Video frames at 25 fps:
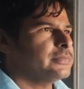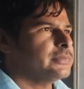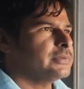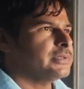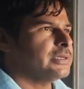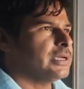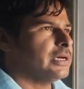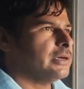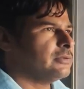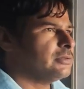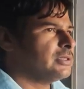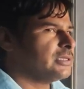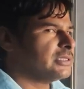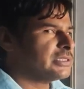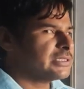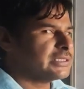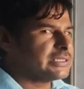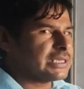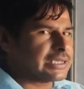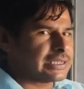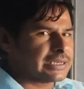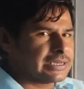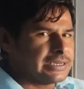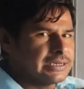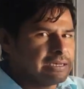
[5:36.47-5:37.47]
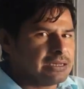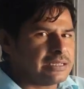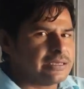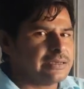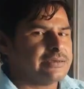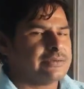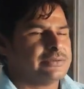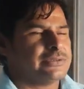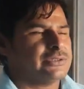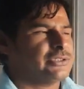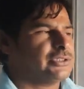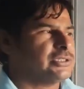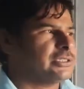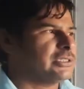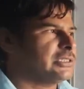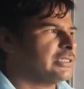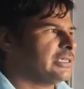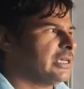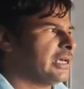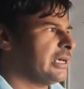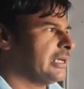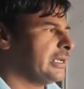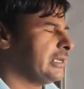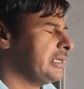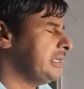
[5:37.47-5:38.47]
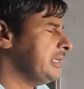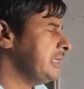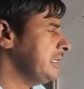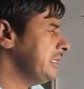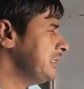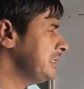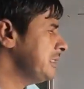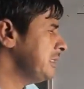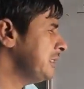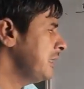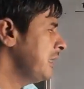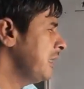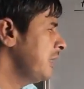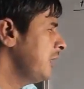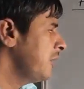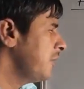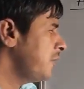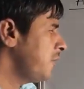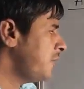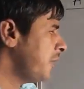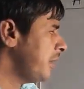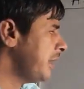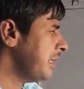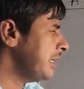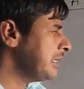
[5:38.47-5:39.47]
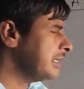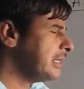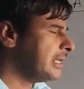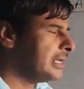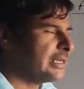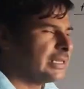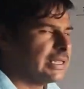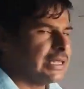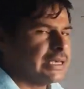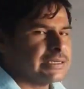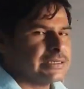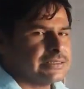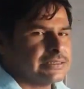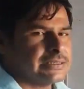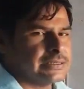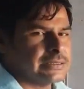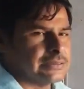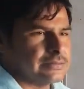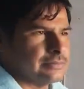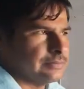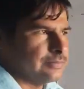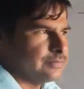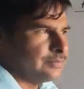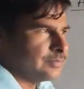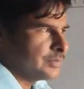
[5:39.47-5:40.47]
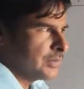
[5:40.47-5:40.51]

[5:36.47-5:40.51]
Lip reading: Now the second questions arise, find the next term.